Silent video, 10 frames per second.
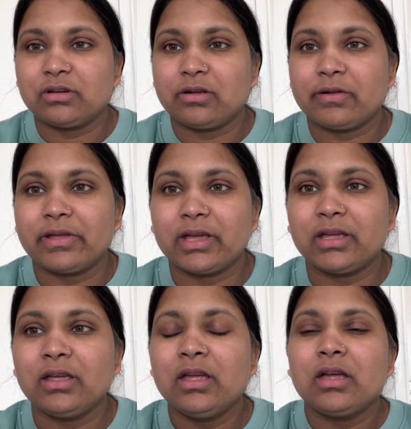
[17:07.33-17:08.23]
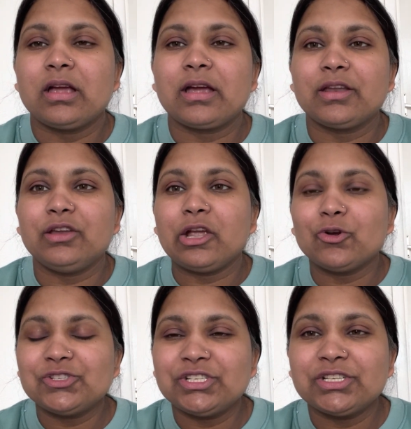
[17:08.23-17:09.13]
Okay, and
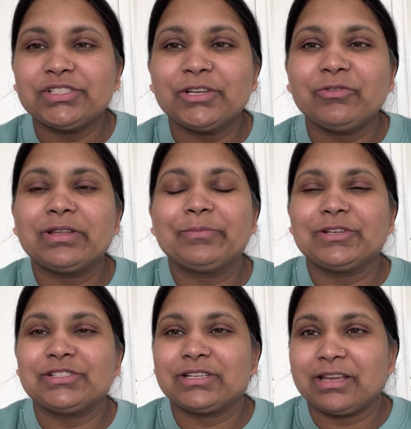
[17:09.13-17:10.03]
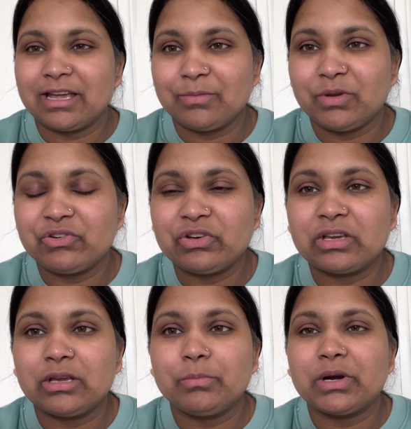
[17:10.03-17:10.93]
negotiation with the patient can be
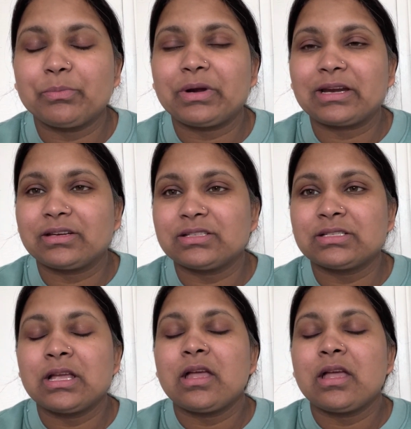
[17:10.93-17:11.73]
tricky, but practice,